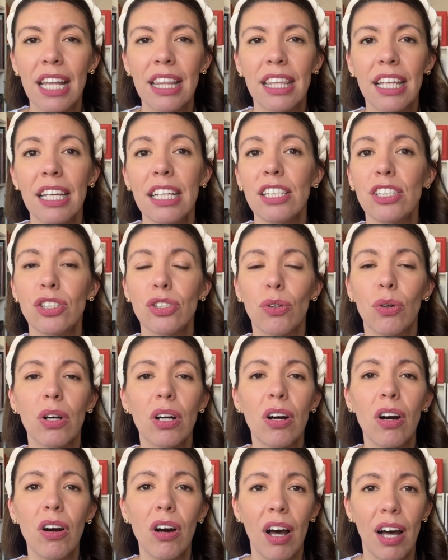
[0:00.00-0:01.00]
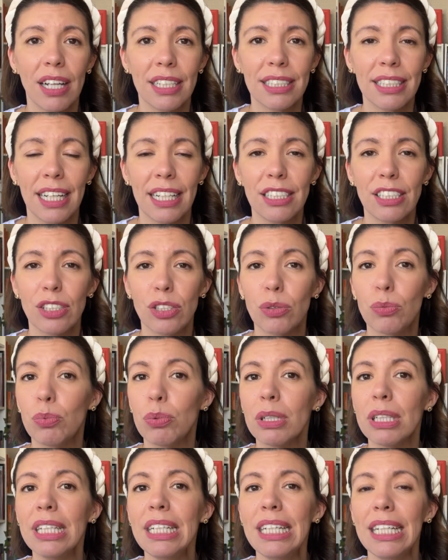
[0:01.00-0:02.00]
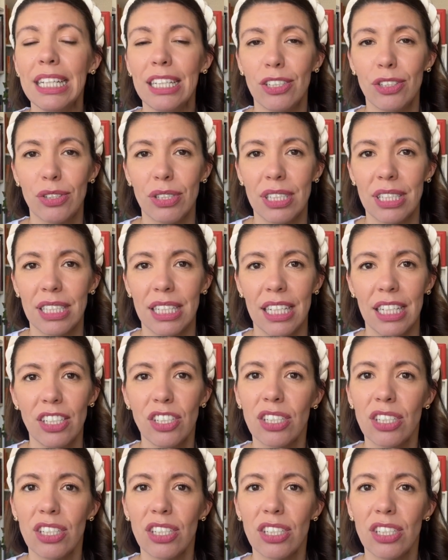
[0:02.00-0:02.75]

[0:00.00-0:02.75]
The historical context is really interesting,